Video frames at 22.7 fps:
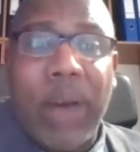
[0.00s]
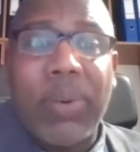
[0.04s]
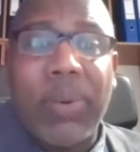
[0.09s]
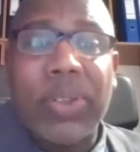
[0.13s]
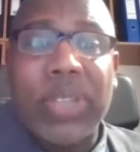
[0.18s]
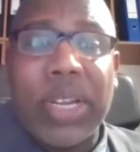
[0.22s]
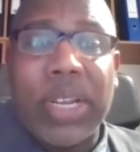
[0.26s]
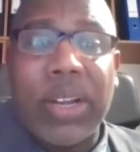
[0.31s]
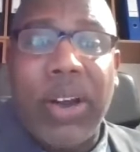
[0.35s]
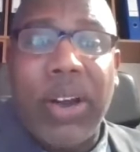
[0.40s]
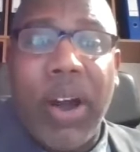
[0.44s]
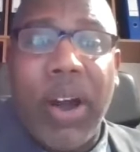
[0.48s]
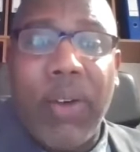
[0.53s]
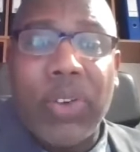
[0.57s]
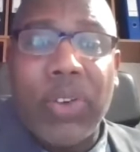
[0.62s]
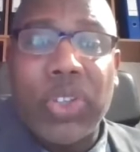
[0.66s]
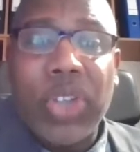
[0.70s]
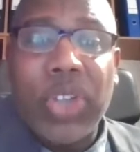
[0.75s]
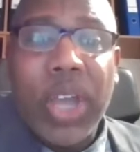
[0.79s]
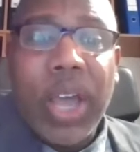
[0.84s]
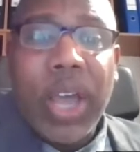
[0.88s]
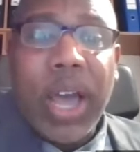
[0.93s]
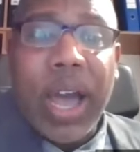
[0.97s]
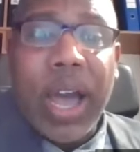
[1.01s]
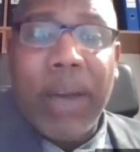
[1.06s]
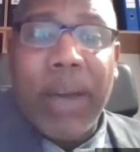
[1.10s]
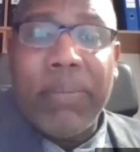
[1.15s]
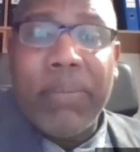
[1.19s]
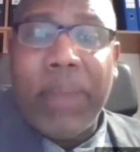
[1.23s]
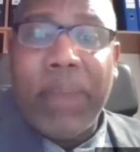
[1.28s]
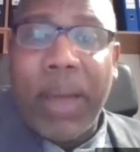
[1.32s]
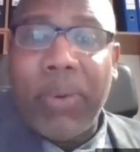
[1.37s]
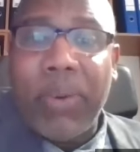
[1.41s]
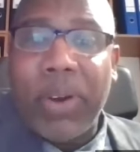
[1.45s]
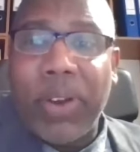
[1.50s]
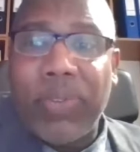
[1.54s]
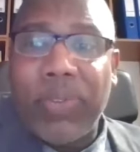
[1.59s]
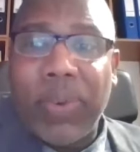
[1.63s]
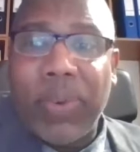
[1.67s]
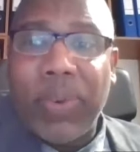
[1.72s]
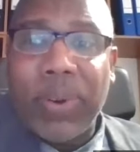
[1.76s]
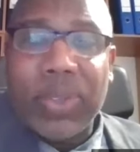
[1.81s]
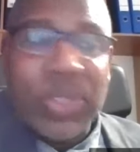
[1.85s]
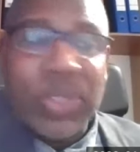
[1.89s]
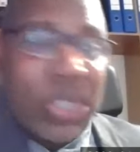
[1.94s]
I was encouraged by one
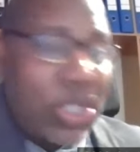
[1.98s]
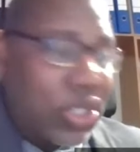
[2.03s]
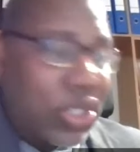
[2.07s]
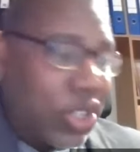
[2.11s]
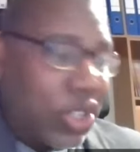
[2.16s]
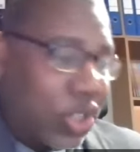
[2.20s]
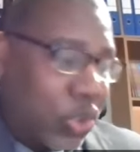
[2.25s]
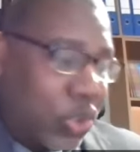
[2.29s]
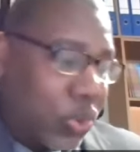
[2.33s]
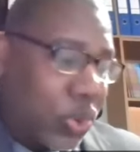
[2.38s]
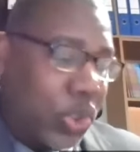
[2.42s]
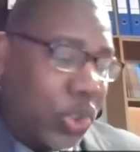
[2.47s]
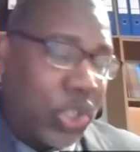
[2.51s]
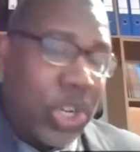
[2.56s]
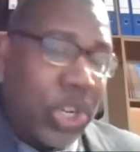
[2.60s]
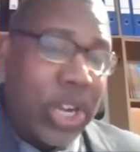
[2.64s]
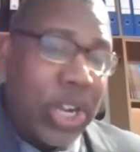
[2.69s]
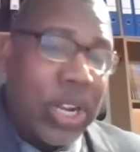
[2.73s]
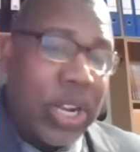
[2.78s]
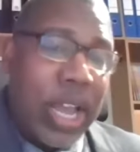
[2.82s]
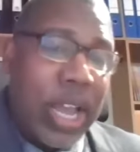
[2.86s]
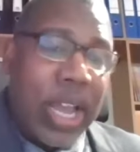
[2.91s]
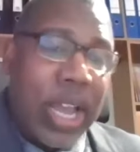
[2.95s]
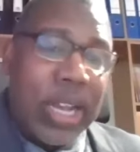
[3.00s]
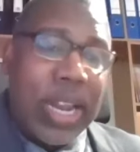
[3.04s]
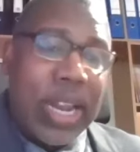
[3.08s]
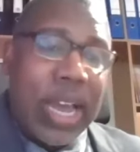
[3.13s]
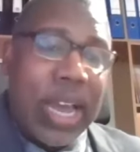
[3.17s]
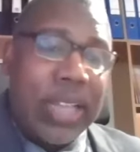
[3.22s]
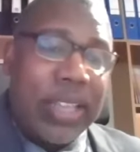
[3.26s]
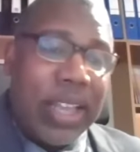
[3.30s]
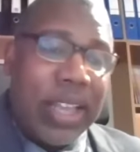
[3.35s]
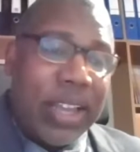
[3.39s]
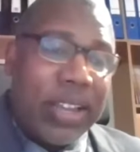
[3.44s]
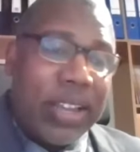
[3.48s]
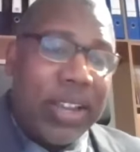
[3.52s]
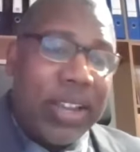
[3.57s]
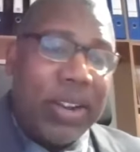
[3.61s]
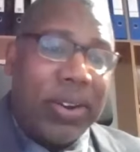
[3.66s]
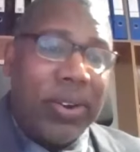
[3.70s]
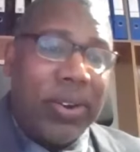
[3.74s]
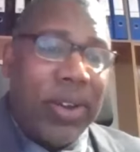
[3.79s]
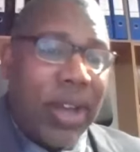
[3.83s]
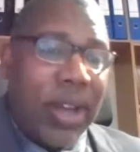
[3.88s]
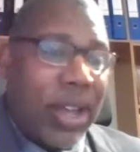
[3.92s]
of our sisters who shared that, you
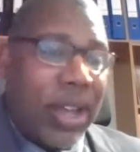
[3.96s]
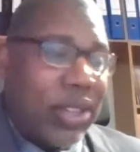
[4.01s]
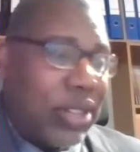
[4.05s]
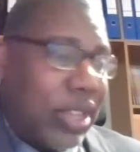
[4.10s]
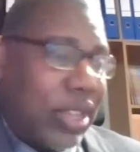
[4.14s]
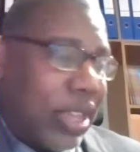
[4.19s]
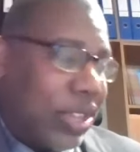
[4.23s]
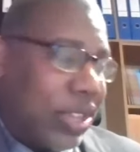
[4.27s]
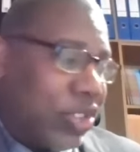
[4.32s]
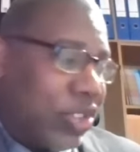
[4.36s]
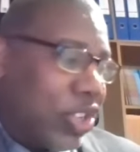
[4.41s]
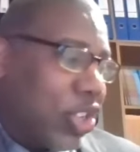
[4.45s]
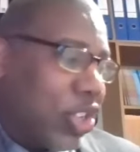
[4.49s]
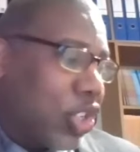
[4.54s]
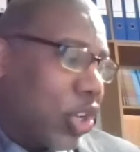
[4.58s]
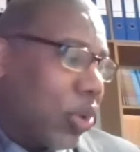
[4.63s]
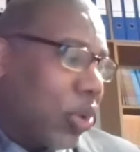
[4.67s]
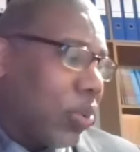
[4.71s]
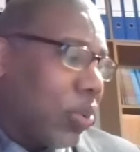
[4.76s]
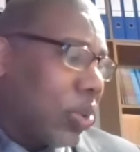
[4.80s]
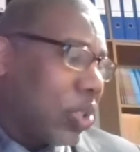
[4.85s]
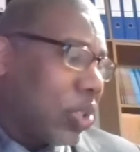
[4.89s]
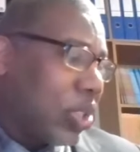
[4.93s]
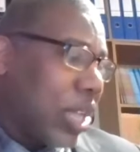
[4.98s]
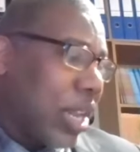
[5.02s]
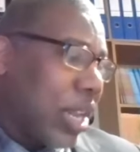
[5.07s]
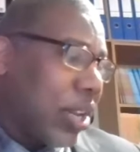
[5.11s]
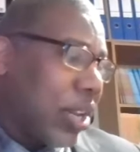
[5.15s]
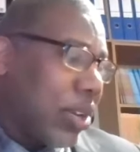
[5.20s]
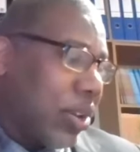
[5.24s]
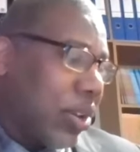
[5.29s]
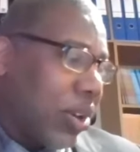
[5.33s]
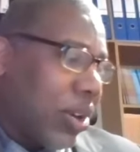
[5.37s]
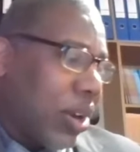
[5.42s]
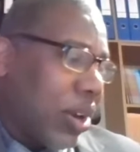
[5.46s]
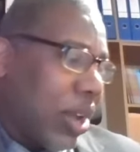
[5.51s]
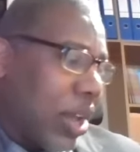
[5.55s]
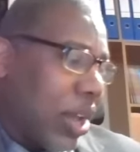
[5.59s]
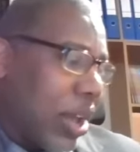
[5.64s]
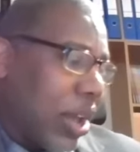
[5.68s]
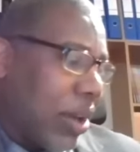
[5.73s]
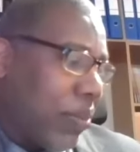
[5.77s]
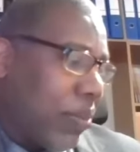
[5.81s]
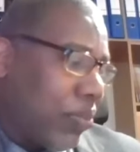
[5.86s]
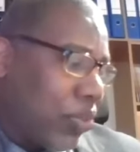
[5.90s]
know, the teacher was telling her
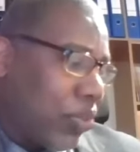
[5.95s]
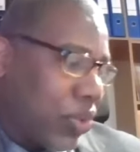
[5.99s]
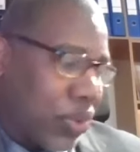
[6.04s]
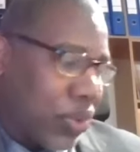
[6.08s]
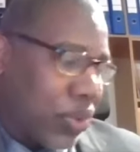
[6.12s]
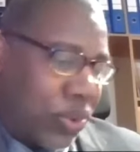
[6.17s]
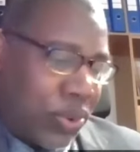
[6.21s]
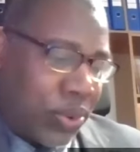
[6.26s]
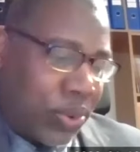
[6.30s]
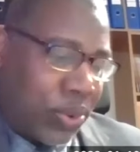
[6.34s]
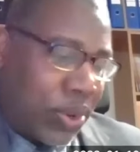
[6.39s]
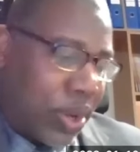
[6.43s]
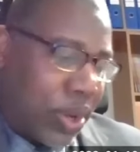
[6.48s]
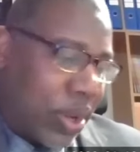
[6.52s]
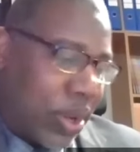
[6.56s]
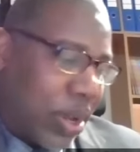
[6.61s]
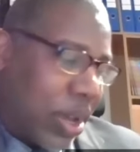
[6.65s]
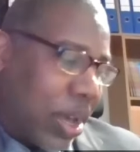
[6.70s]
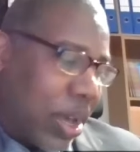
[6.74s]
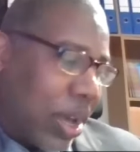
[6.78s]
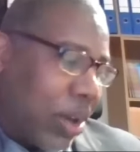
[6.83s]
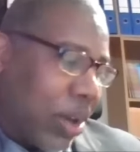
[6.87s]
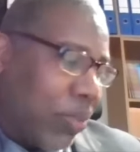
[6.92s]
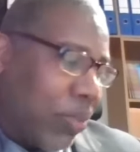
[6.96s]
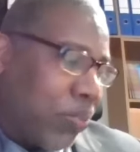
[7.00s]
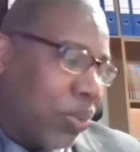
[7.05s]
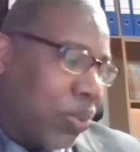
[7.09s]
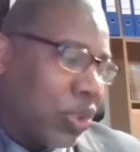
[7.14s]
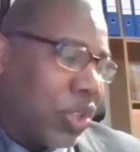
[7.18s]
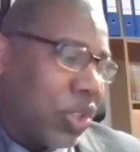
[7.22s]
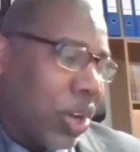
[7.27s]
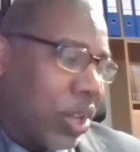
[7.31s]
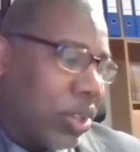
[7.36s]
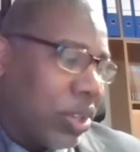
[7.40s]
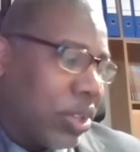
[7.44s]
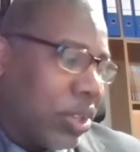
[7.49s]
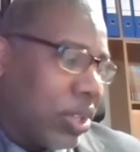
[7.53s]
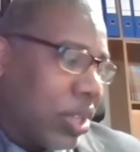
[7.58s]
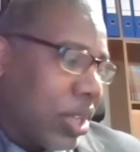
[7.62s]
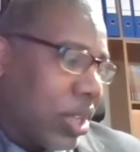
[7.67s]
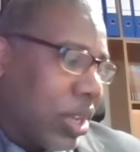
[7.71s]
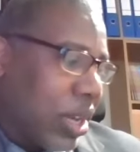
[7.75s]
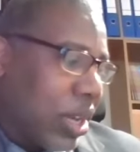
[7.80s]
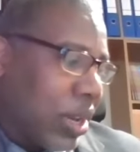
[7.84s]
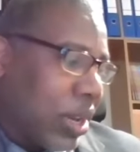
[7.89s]
to put
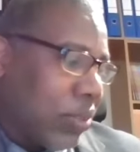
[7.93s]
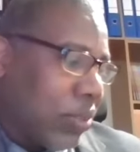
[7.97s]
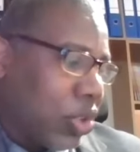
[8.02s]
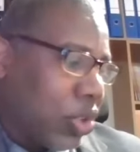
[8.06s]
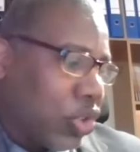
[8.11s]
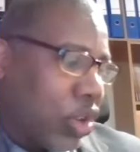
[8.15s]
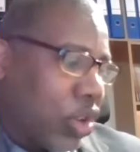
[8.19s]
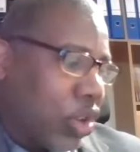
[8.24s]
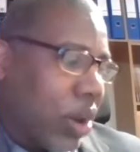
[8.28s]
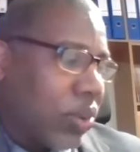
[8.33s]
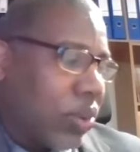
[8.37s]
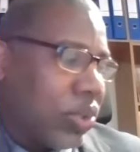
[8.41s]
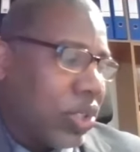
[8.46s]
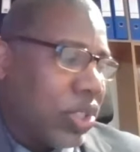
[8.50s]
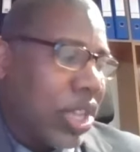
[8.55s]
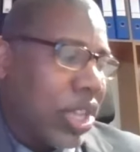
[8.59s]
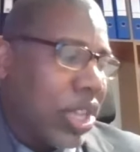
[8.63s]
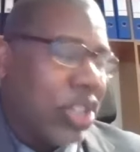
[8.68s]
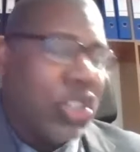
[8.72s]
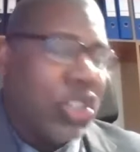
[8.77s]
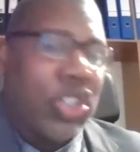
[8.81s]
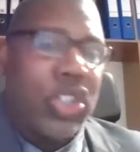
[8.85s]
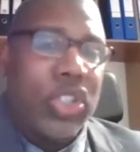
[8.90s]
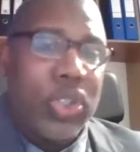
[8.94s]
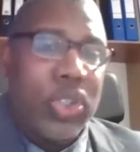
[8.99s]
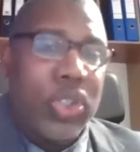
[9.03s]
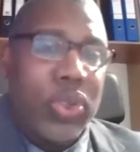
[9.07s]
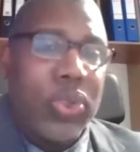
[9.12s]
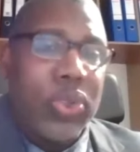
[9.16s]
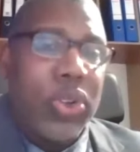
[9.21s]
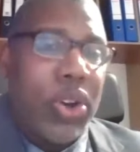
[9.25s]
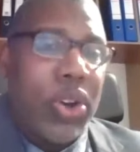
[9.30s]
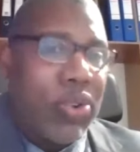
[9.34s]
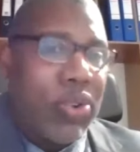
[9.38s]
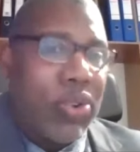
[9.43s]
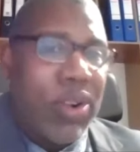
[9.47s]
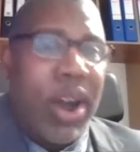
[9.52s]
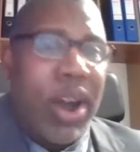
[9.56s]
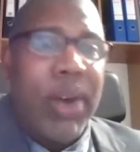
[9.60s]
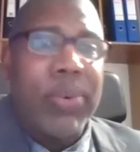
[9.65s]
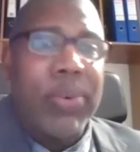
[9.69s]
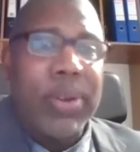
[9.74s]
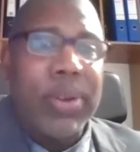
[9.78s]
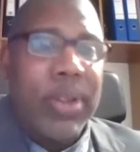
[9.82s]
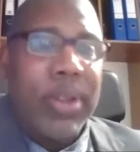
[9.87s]
on the trousers, and she stood her
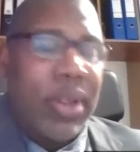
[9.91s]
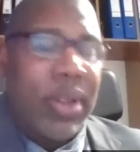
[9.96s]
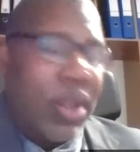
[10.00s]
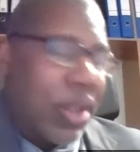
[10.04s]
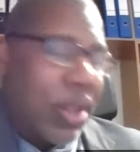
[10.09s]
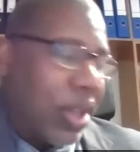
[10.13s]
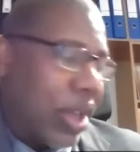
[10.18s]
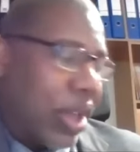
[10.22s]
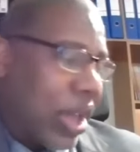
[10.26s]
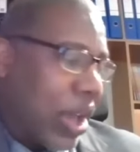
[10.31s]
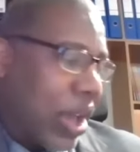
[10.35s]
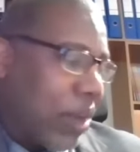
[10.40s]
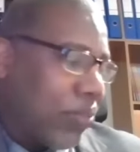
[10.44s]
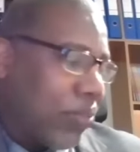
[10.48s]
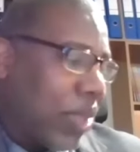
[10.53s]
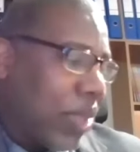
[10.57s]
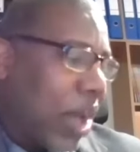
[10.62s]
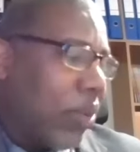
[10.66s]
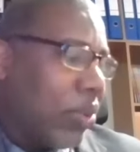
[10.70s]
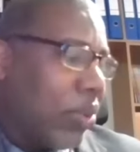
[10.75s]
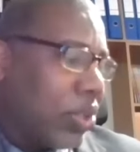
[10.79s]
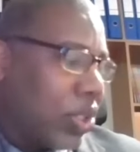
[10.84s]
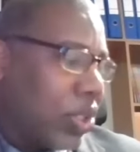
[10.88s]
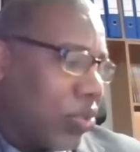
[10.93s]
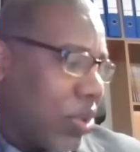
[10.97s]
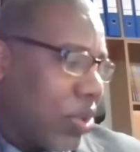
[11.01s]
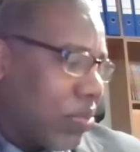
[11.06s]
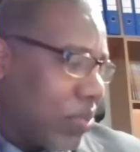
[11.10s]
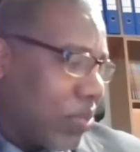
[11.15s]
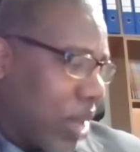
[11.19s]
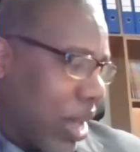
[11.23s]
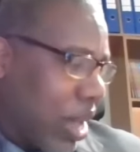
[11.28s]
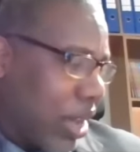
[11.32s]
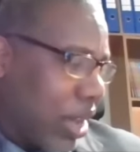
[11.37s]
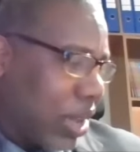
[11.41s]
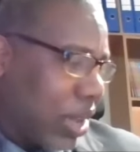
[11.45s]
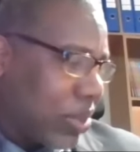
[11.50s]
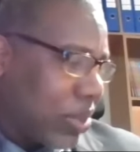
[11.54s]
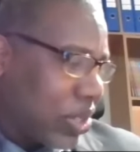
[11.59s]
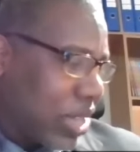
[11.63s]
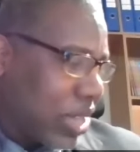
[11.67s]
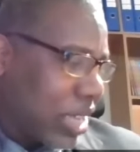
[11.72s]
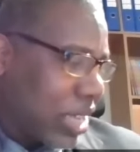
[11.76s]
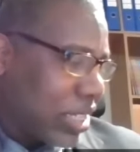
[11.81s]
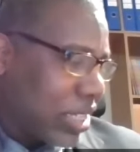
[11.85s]
ground. That was a
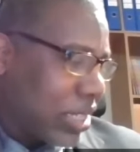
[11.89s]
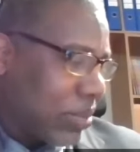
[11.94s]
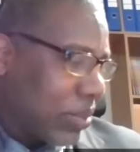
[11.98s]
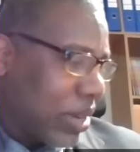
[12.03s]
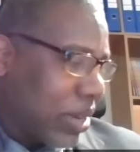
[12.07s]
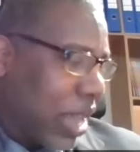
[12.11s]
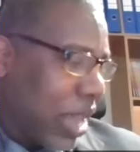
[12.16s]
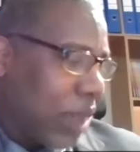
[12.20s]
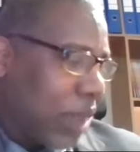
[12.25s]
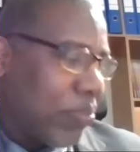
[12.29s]
remarkable testimony.